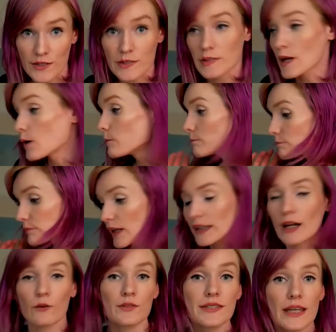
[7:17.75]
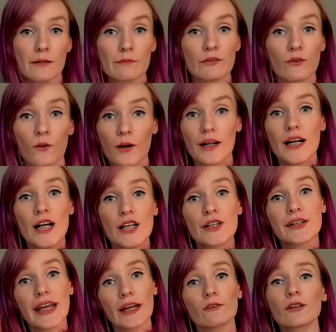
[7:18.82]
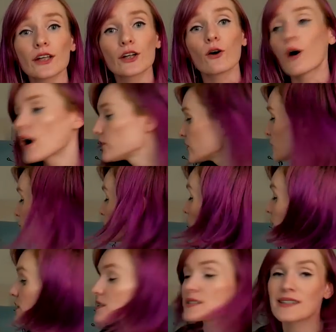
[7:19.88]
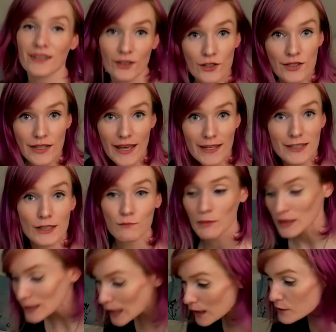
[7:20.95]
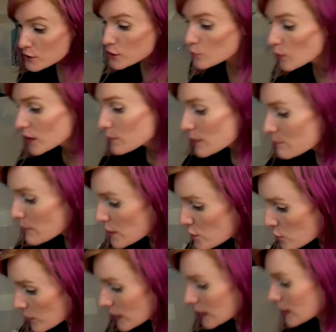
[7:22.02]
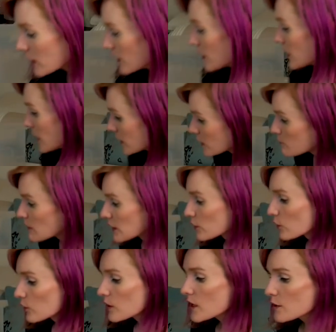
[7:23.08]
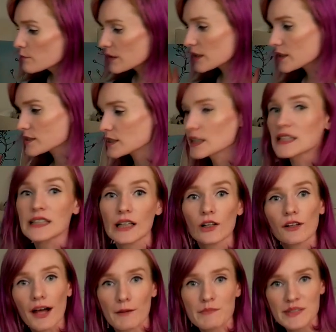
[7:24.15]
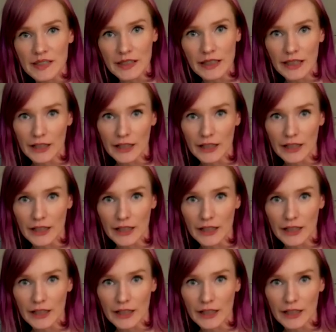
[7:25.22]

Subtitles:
So, like I was saying before, you can't really go off of what the sticker says, because you want to be measuring in the middle, because it's collapsing